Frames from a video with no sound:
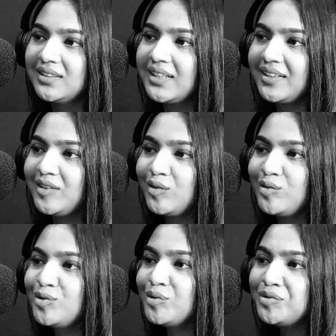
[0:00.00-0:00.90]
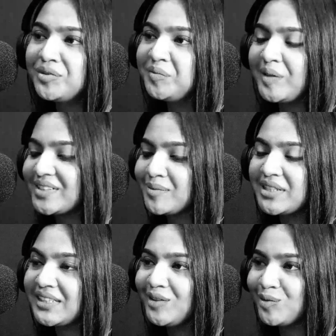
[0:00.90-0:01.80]
Like, don't do it because I'm
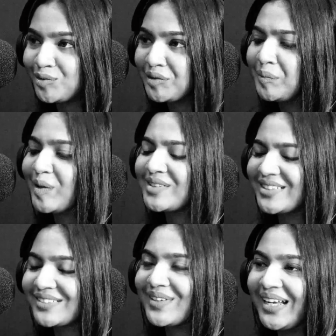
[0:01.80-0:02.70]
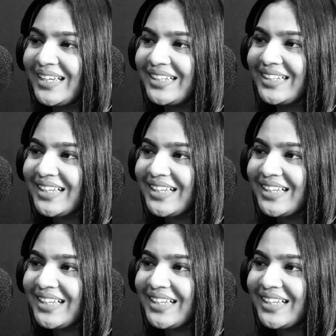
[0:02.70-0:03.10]
telling you to do it, because it's right.